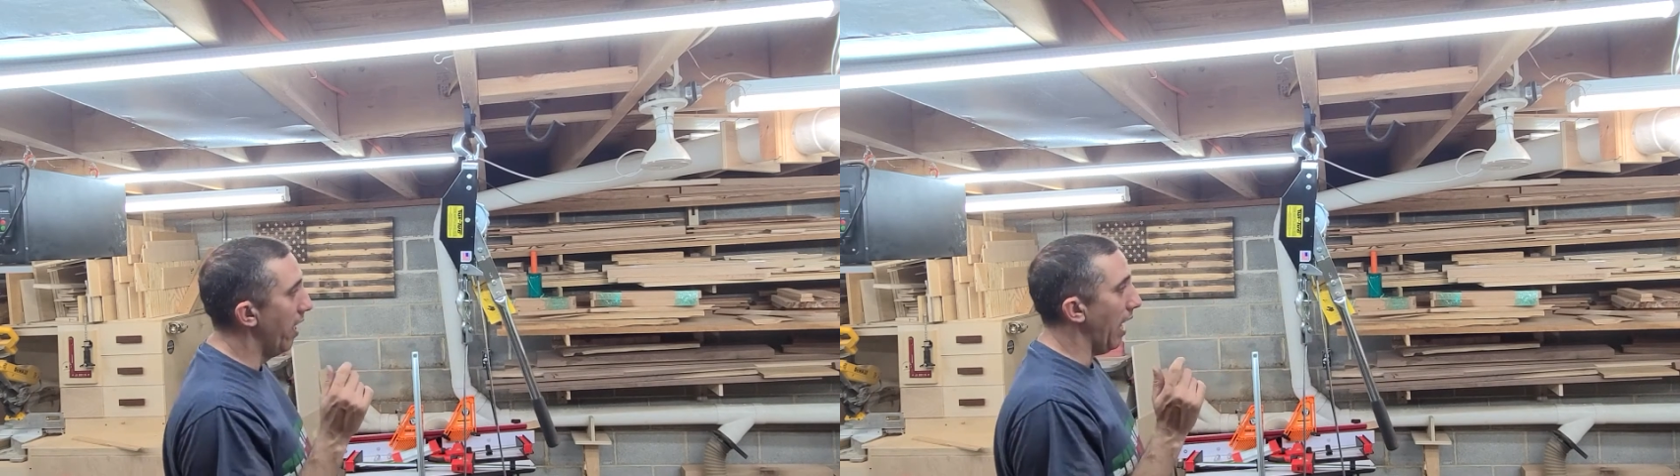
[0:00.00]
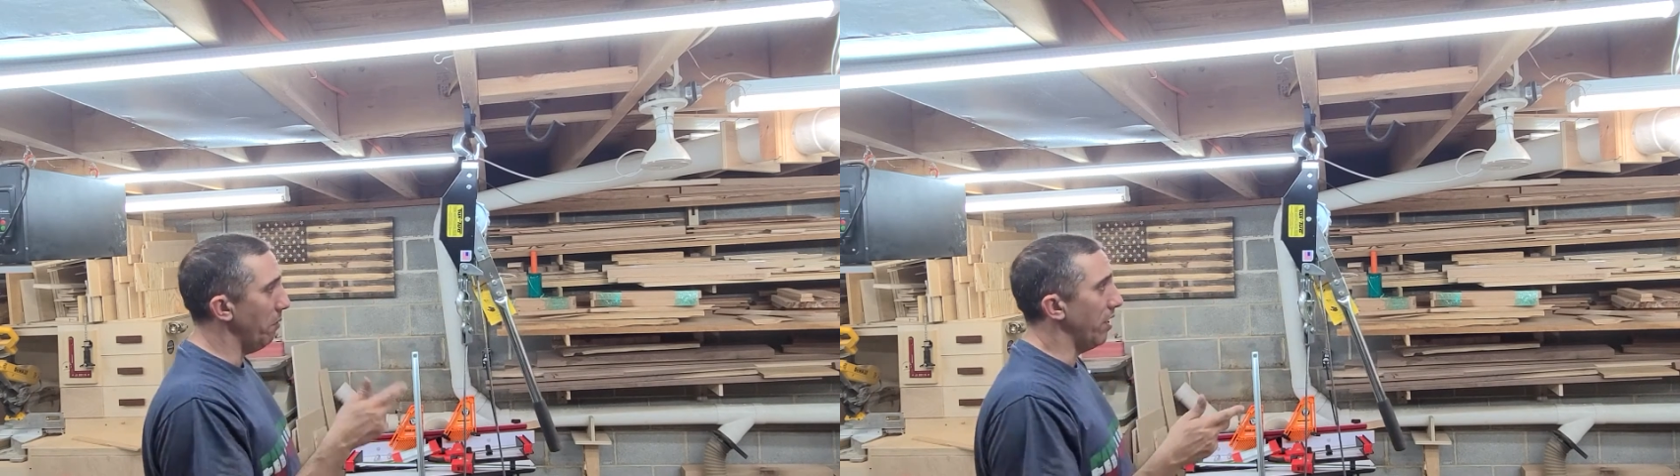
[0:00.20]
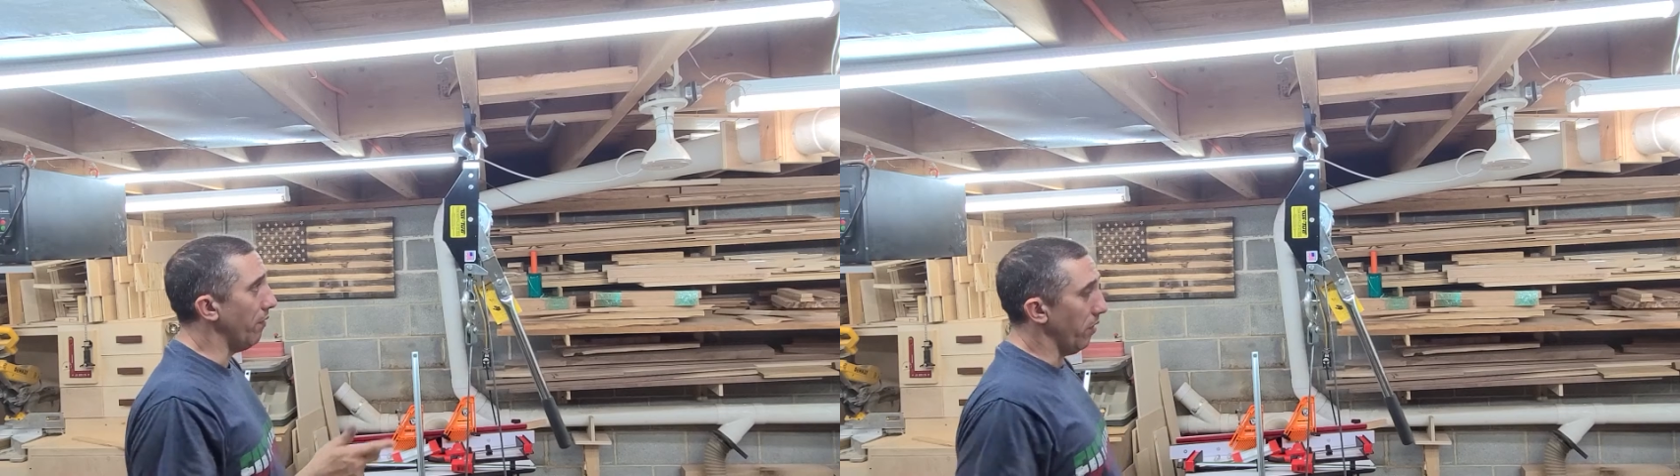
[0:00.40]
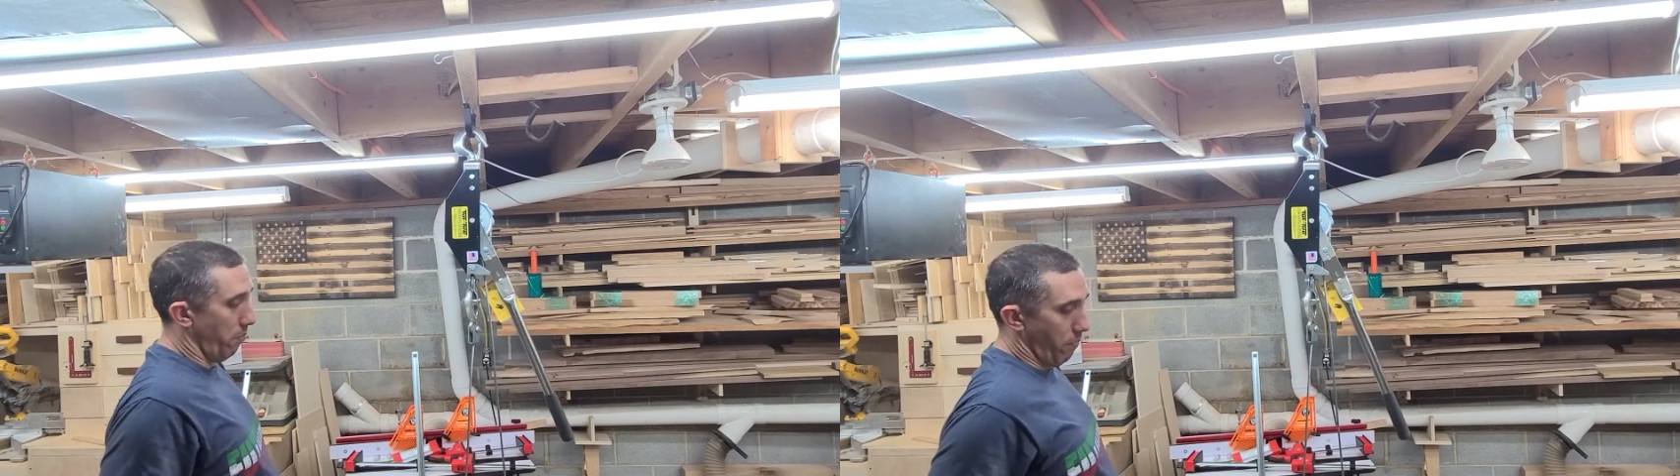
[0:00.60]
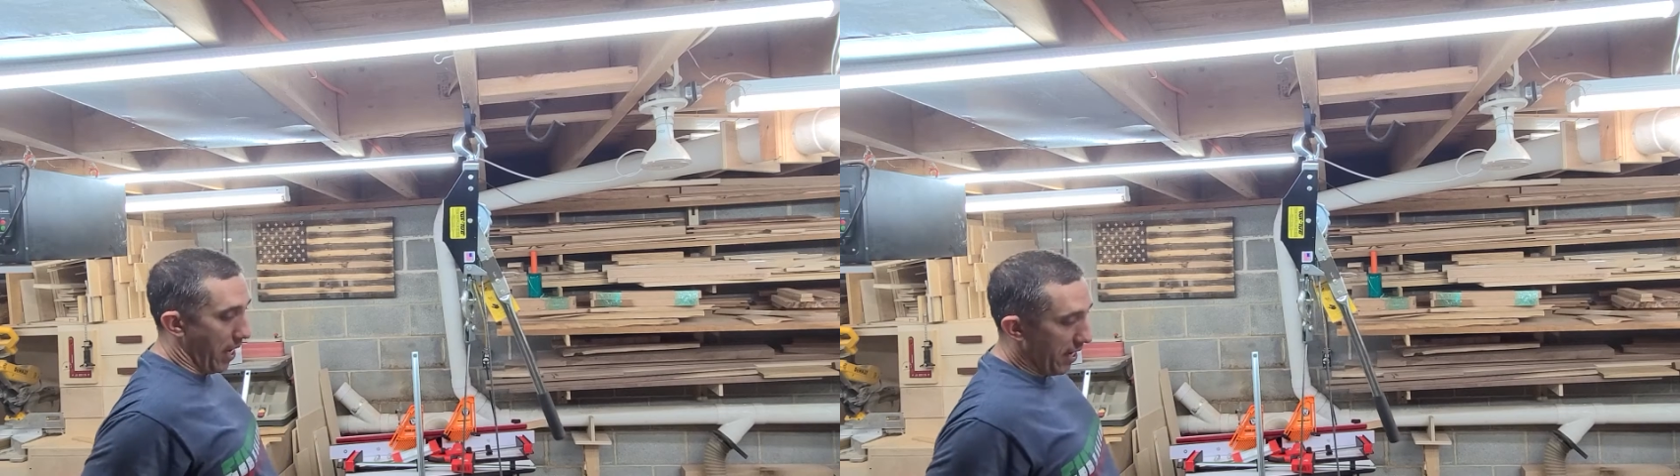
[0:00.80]
I would definitely
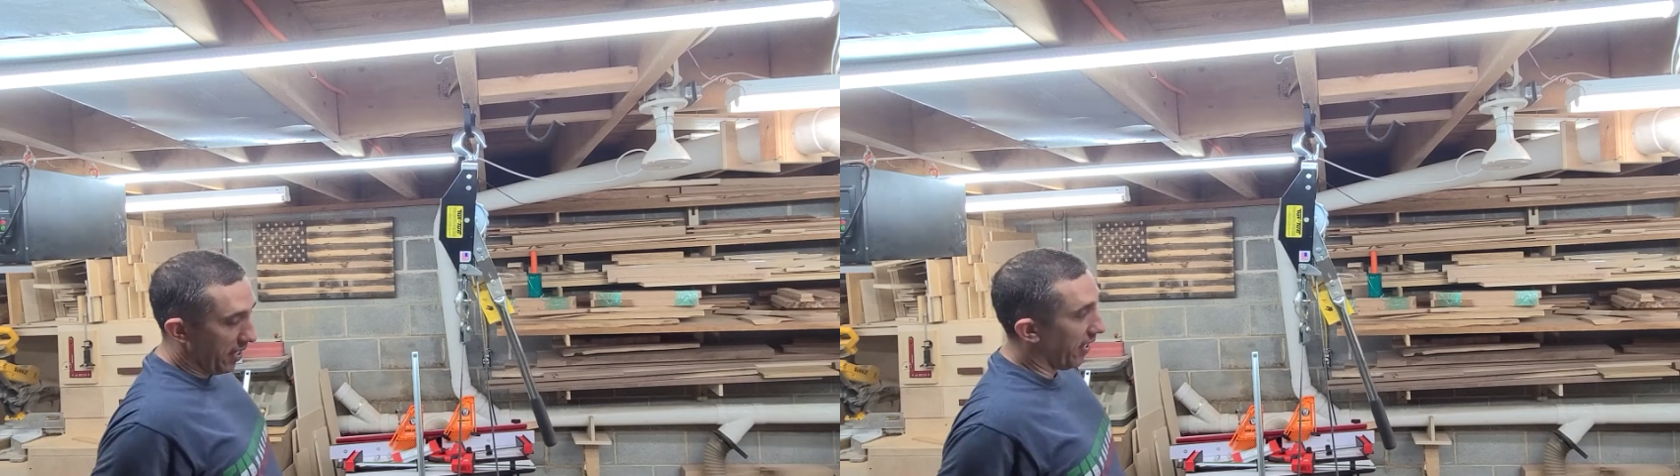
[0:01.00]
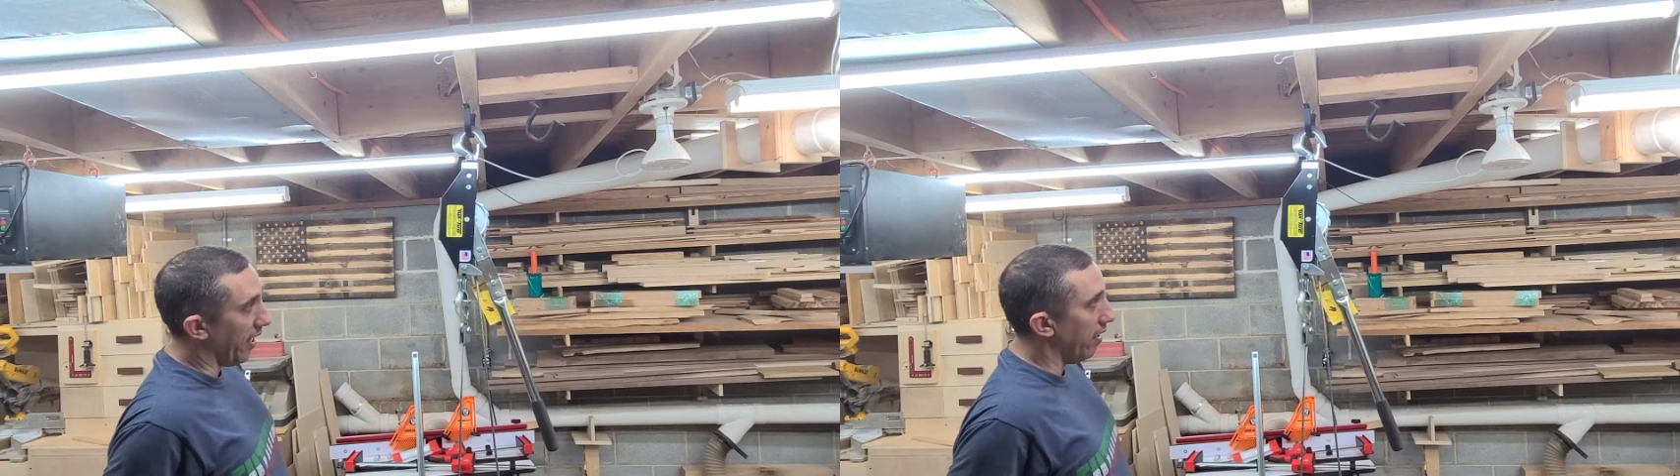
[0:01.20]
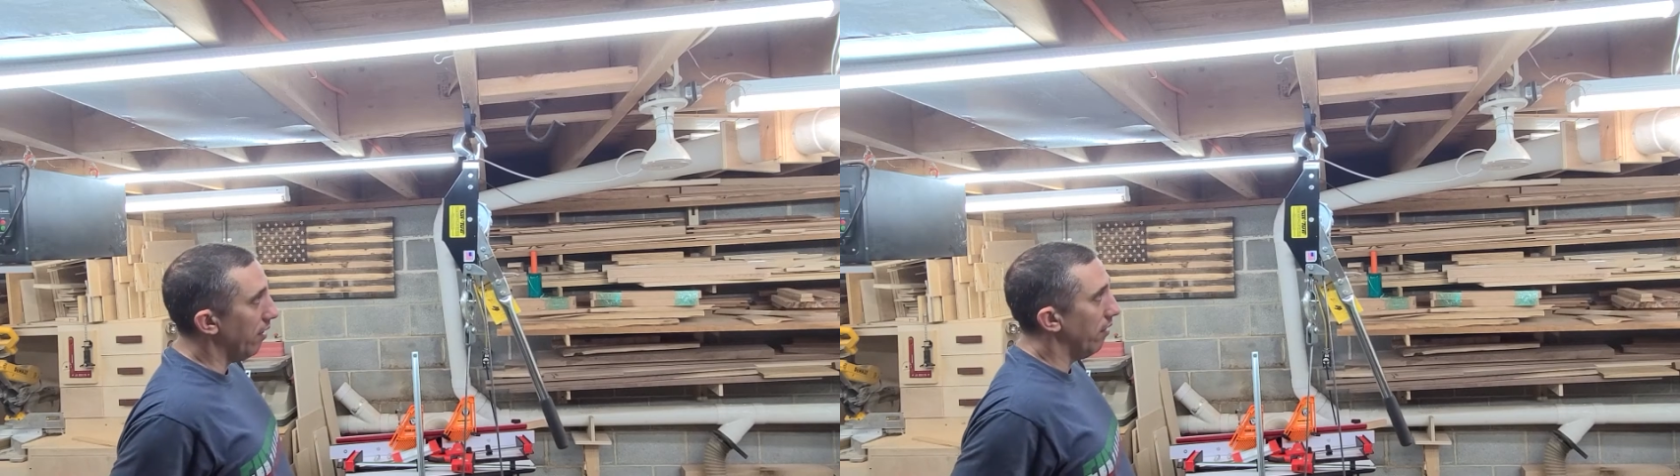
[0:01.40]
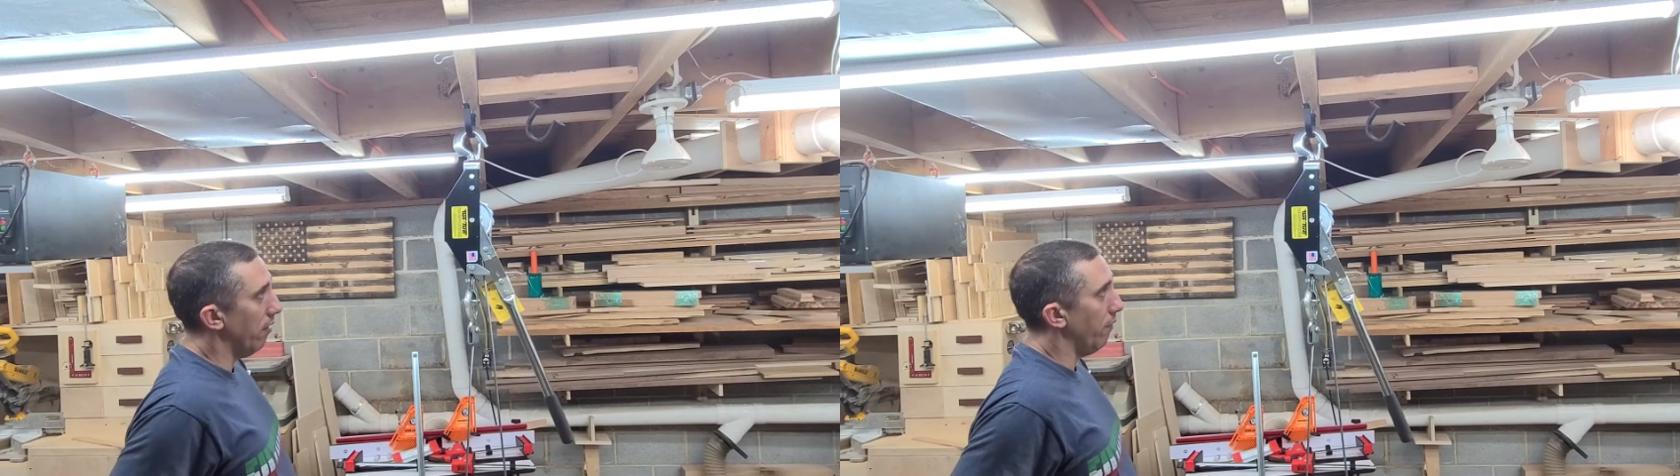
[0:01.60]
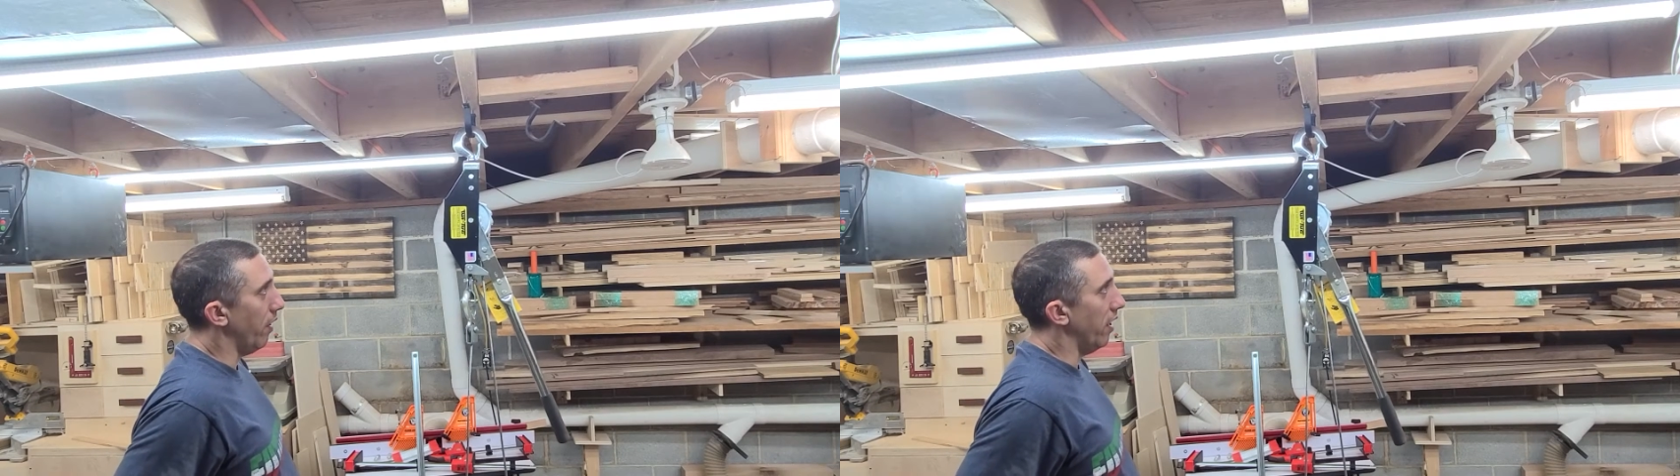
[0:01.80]
buy it again
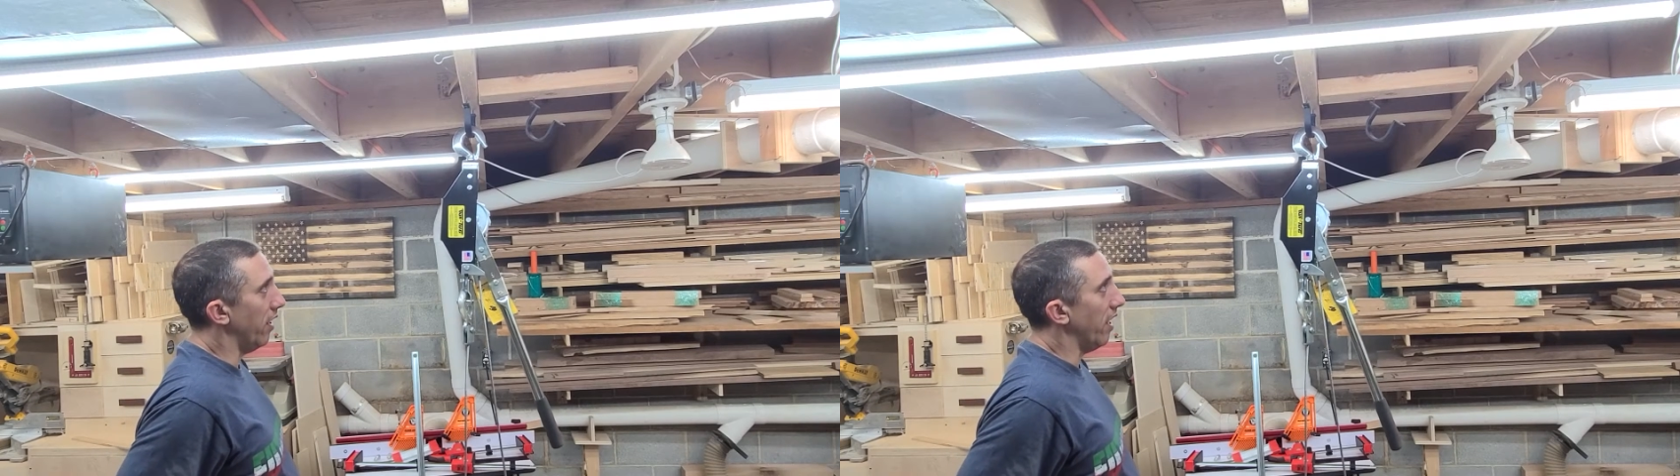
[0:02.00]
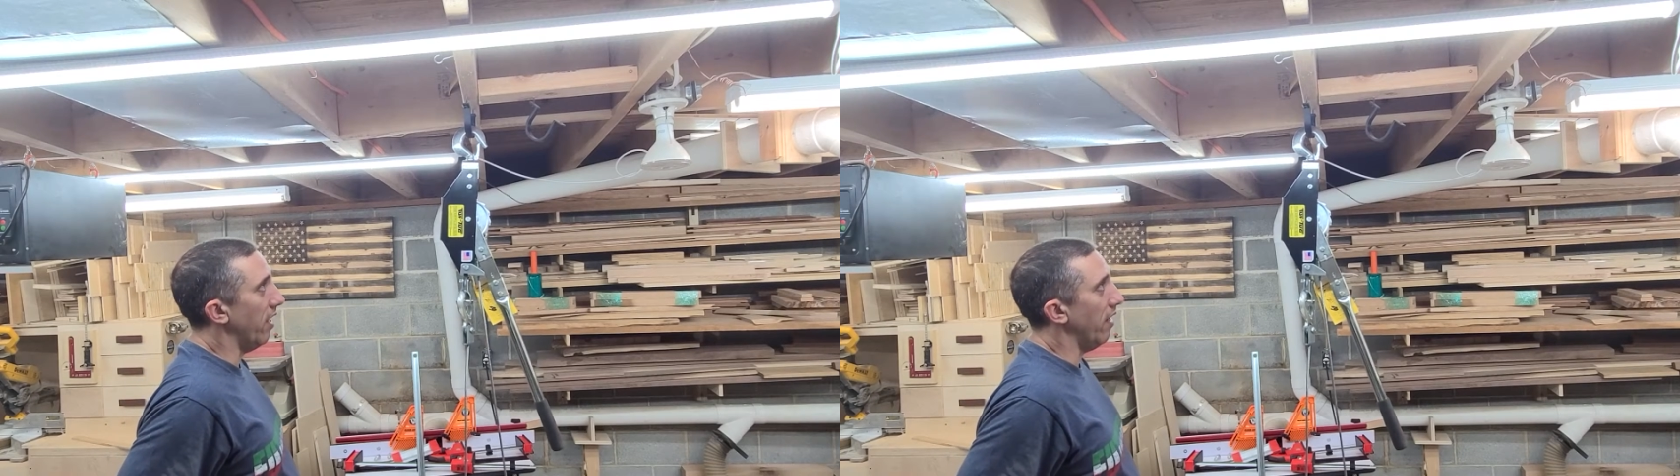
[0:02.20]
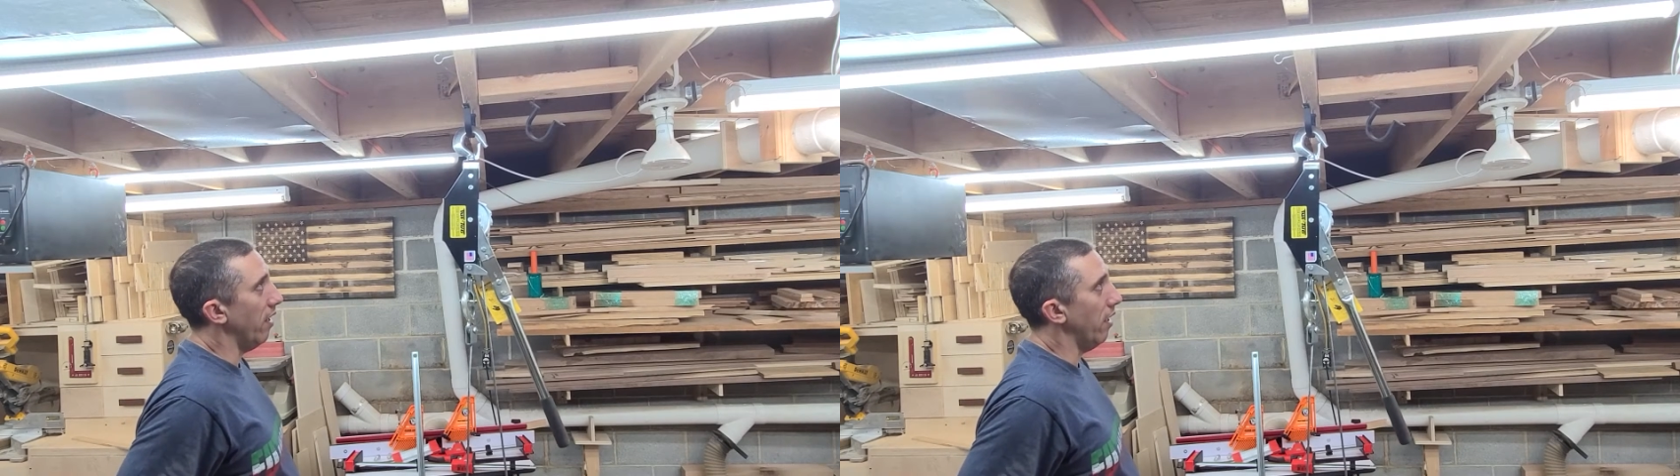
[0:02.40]
if I didn't get it